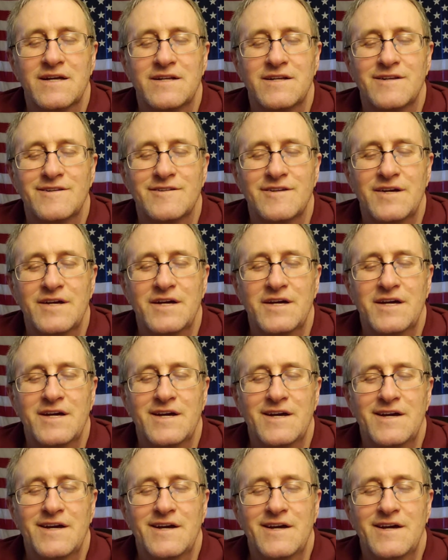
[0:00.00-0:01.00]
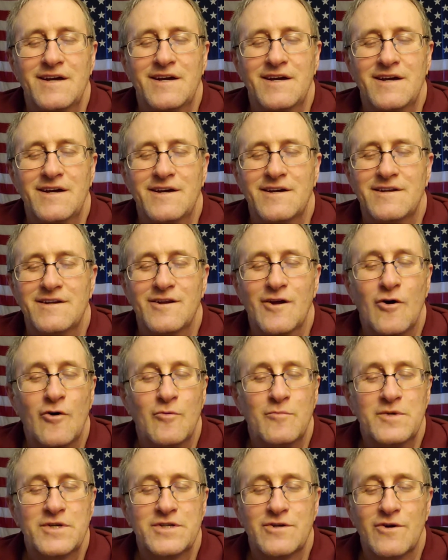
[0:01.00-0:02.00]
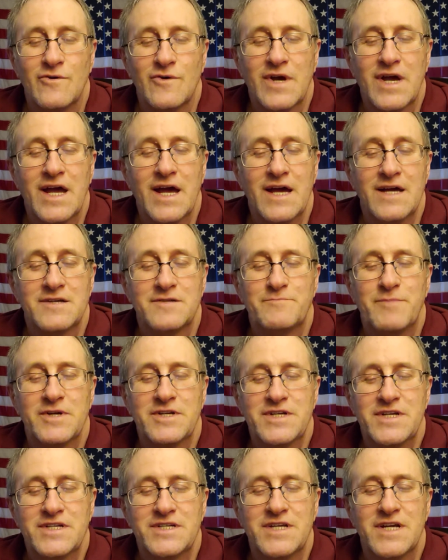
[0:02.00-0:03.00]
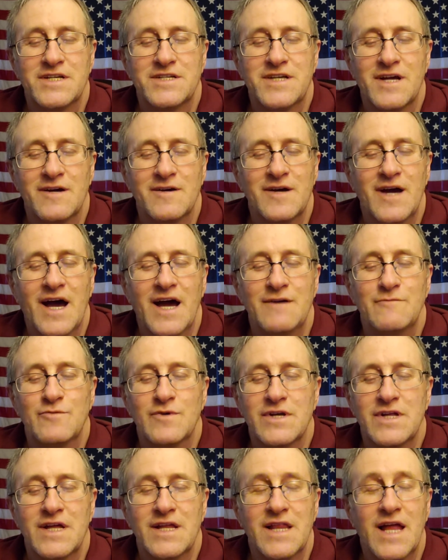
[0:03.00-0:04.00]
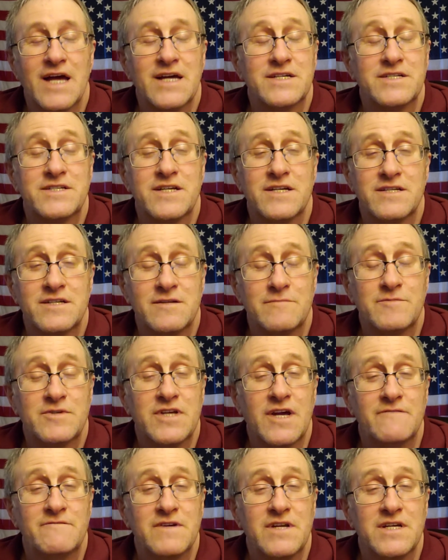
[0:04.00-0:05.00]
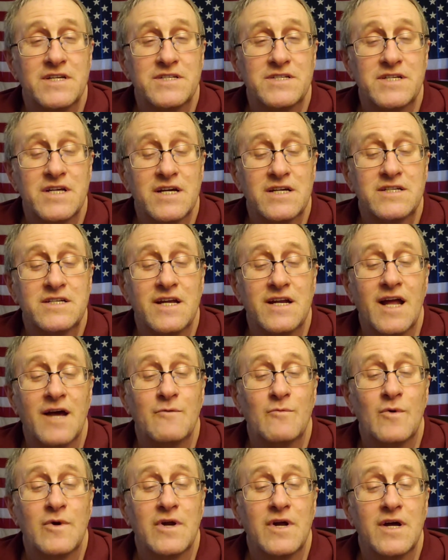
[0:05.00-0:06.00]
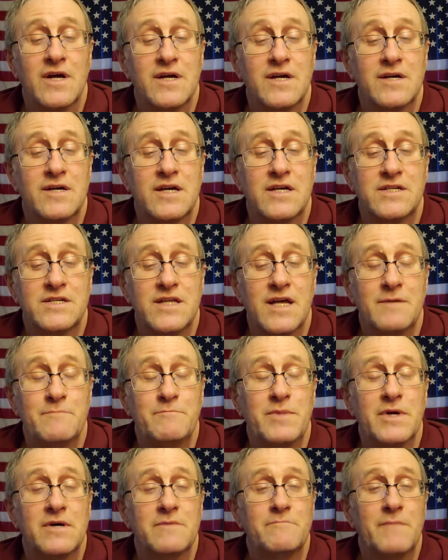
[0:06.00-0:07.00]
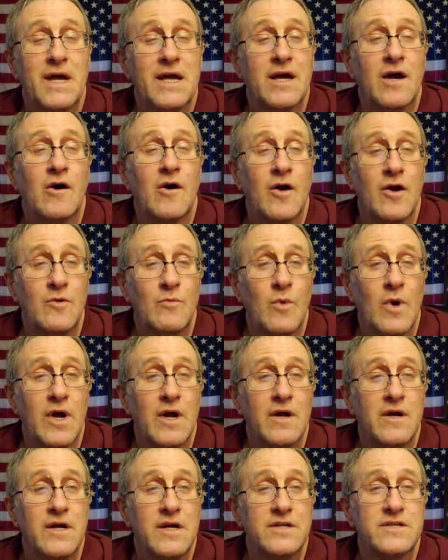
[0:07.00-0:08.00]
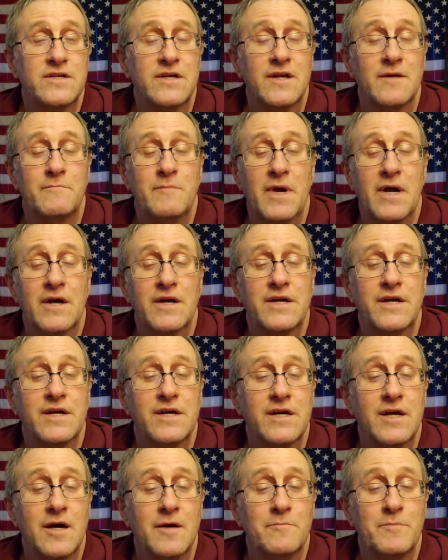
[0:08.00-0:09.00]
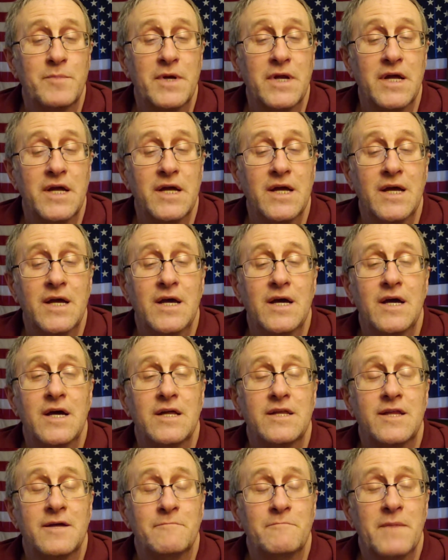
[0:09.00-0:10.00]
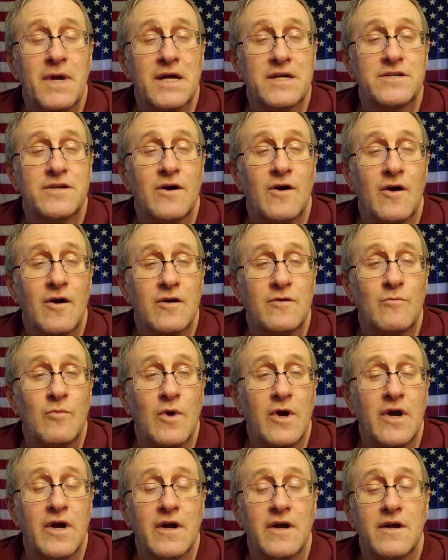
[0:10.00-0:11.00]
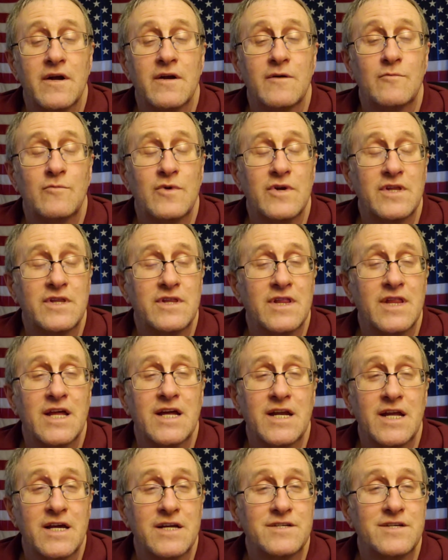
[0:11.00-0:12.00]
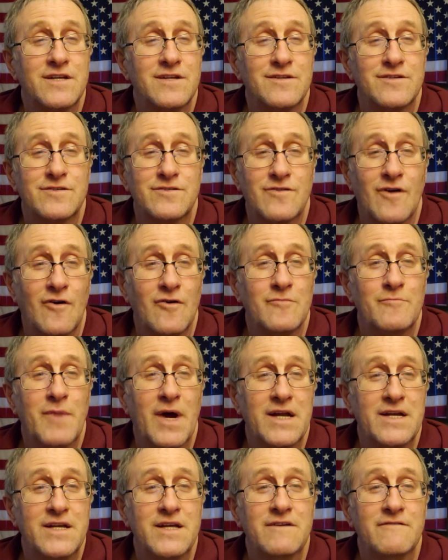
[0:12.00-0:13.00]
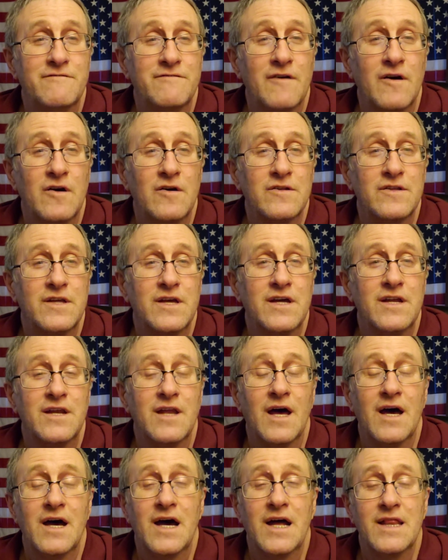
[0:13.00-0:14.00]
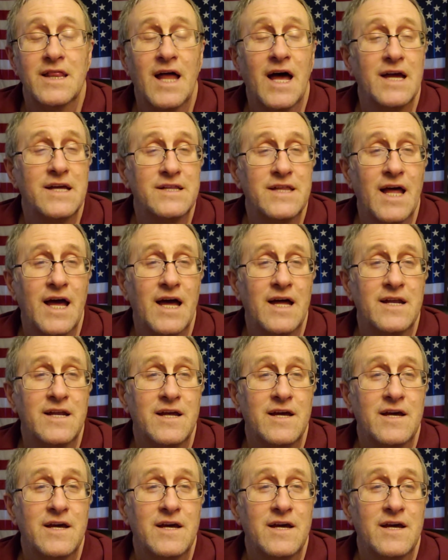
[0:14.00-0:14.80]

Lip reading: And GNOME is okay, especially since I really like System 76, and I want, because they make hardware. It's an American company that makes hardware with Linux installed by default, and I like that.